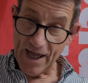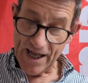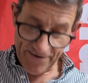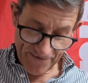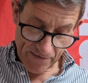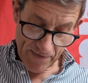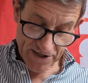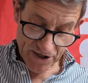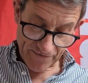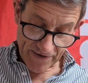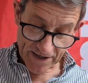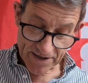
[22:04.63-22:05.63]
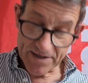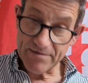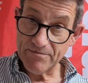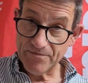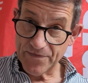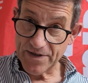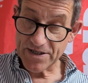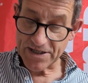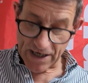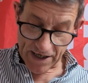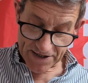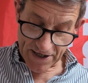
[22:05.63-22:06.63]
If the Mensheviks,
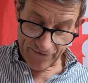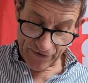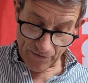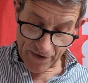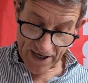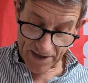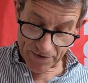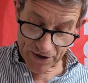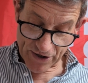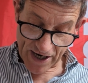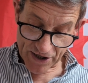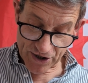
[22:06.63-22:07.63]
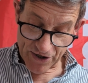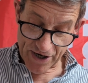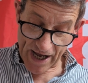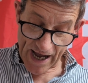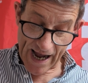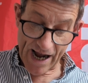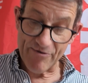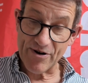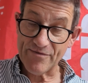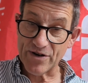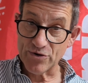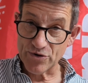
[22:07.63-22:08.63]
starting from the abstraction, our
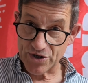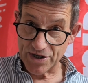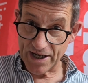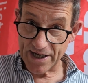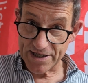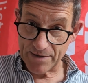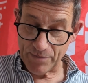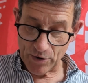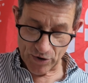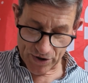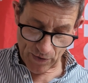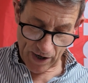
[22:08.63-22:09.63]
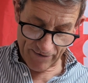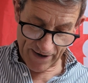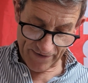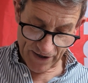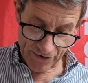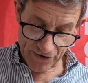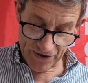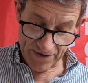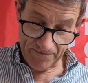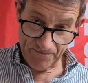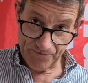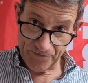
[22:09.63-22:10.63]
revolution is a bourgeois revolution,
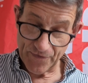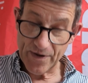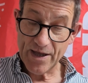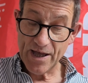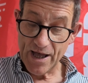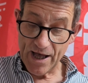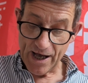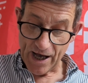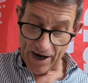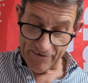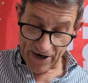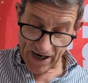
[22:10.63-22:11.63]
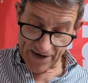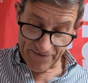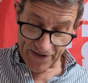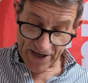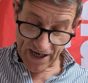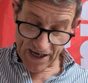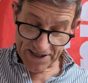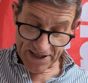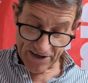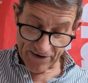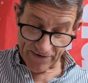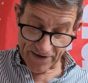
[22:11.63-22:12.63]
arrive at the
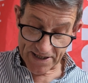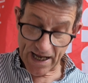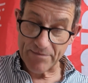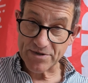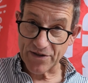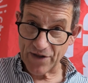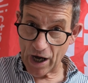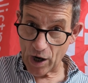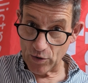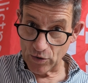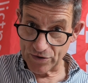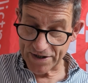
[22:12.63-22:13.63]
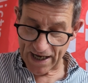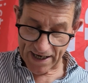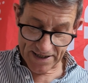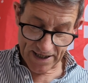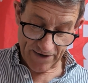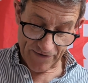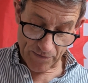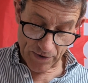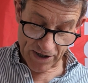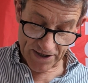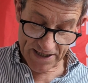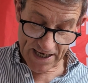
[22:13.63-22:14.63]
idea of adapting the whole tactic of the
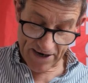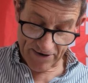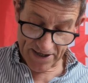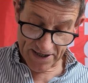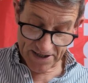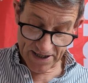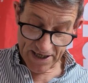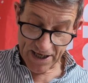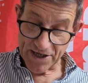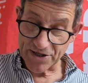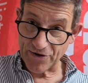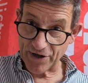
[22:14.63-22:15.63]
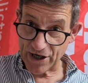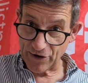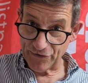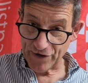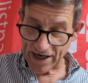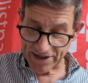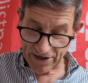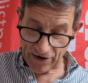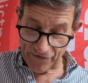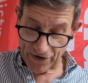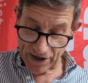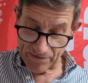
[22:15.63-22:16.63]
proletariat to the conduct
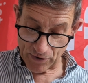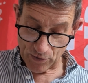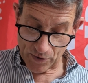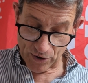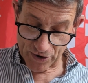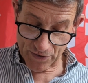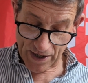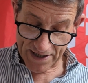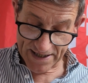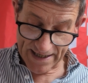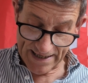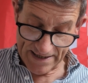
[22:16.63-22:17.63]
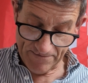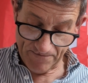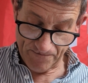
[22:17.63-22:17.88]
of the liberal bourgeoisie,